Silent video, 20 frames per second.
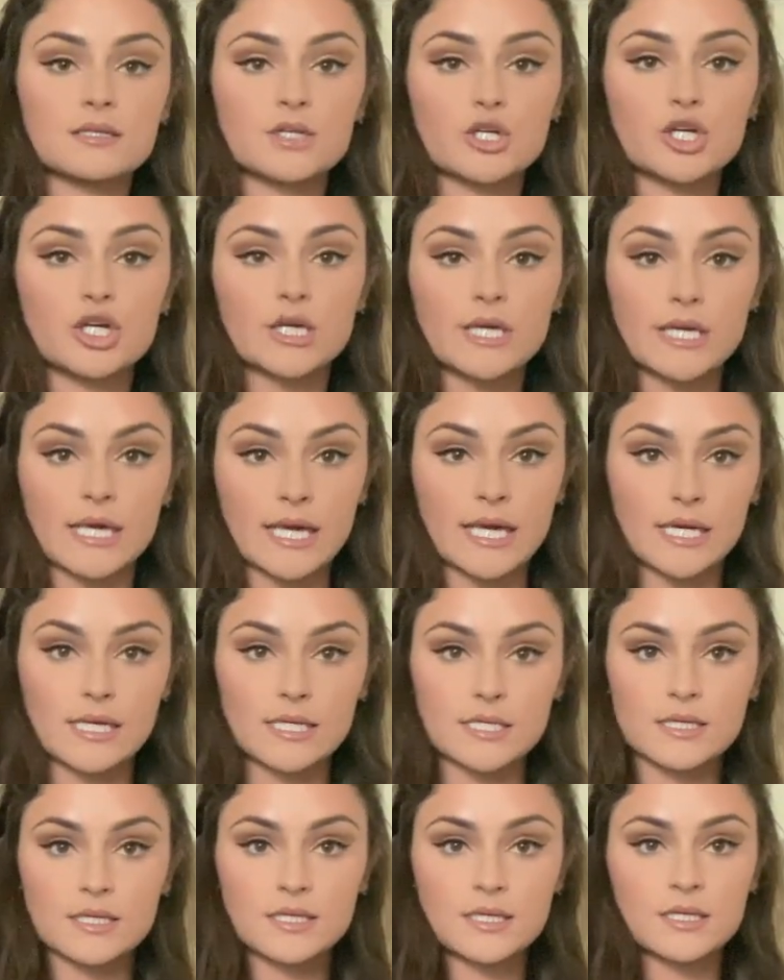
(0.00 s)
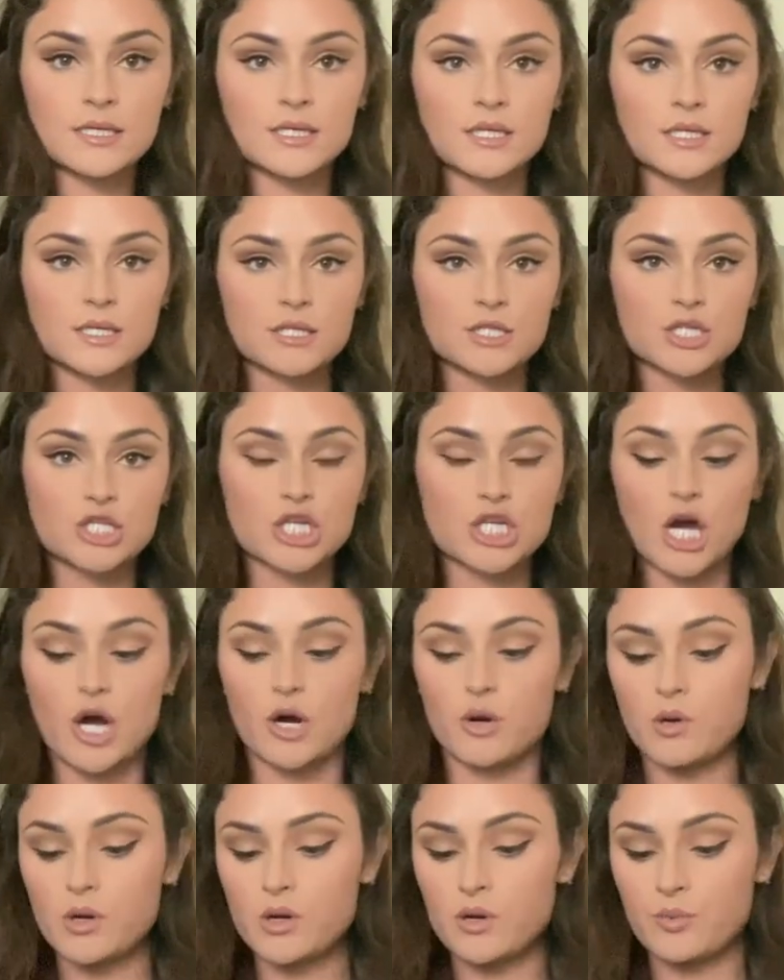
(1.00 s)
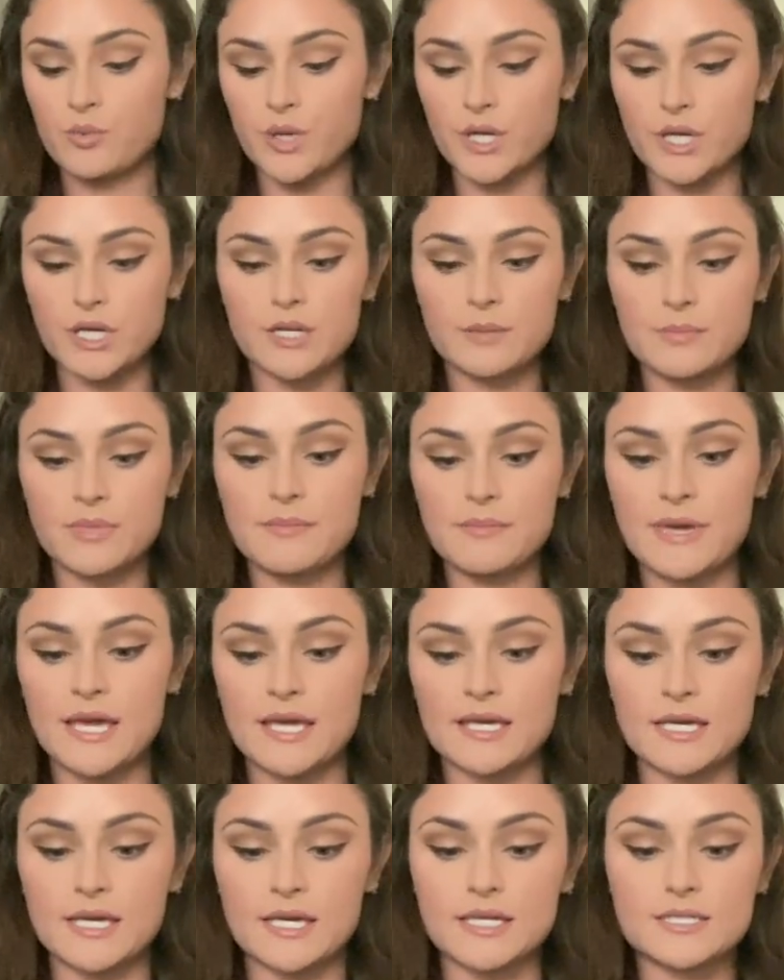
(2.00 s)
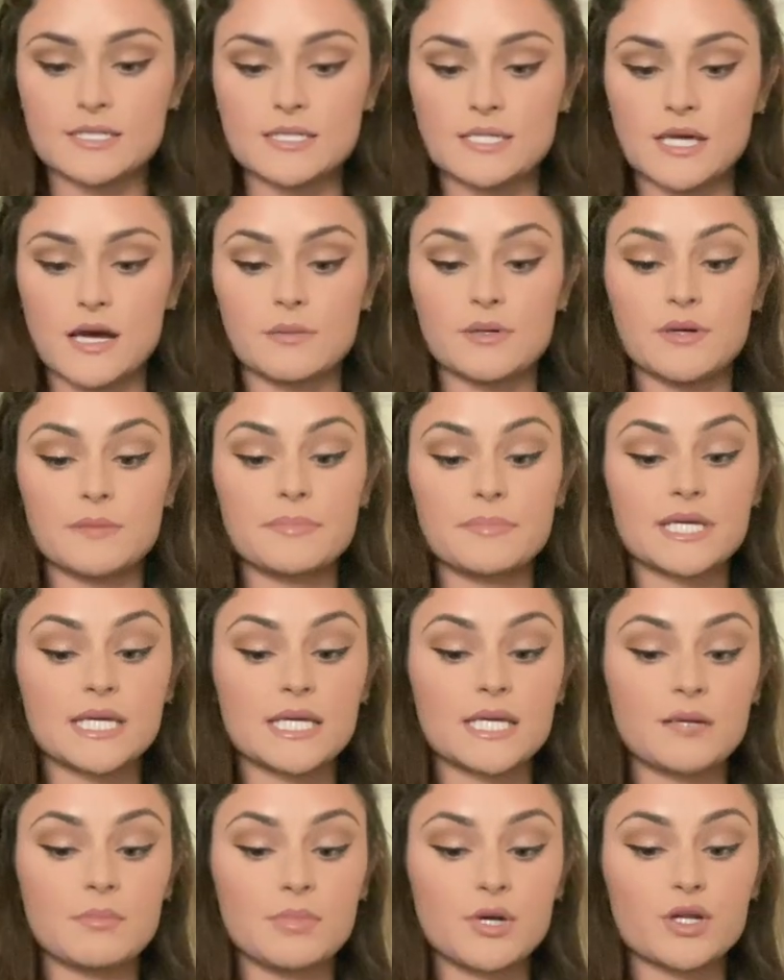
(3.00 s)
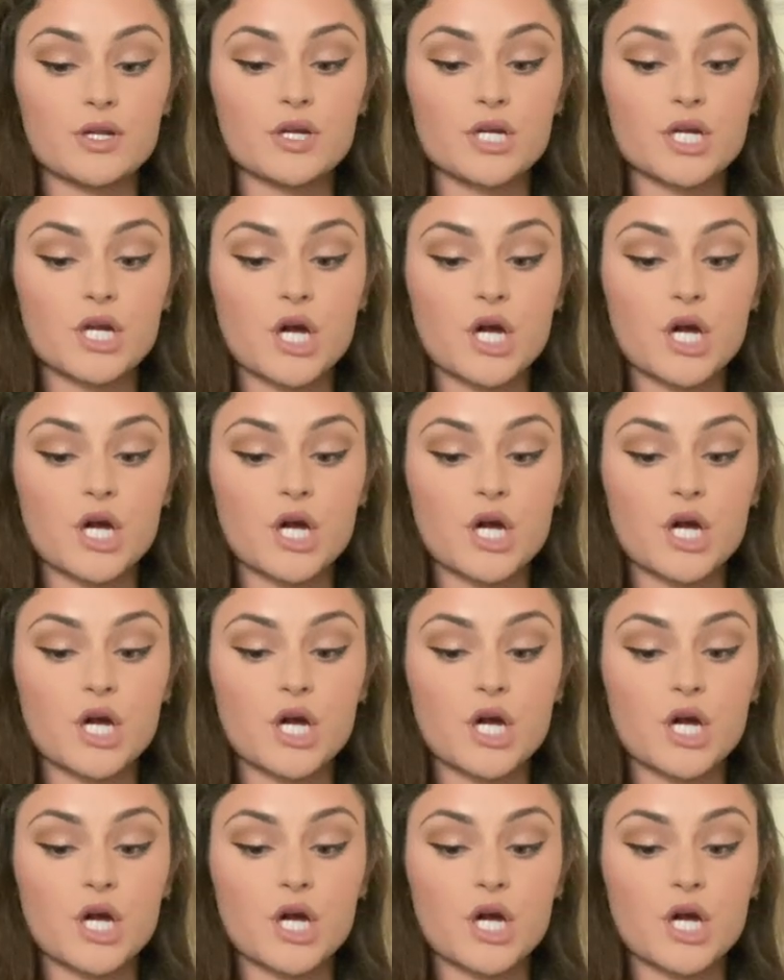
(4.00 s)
cooking show, we're going to be making some peanut butter